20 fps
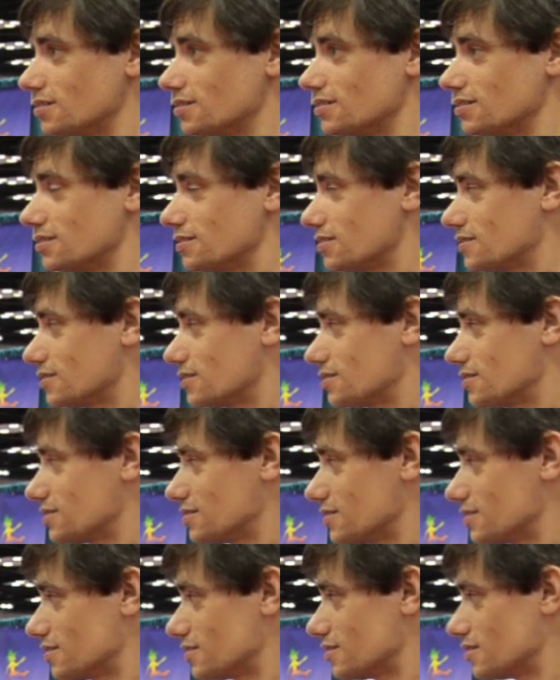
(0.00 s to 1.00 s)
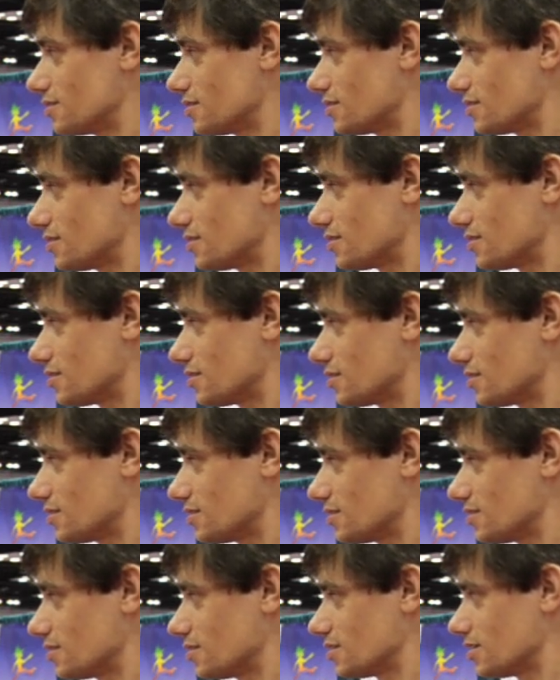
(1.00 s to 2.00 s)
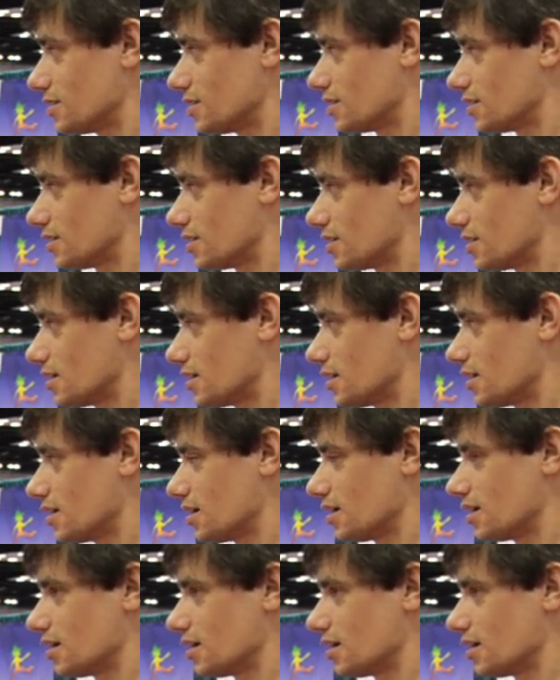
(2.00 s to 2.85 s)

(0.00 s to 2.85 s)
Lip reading: The person shown says nothing.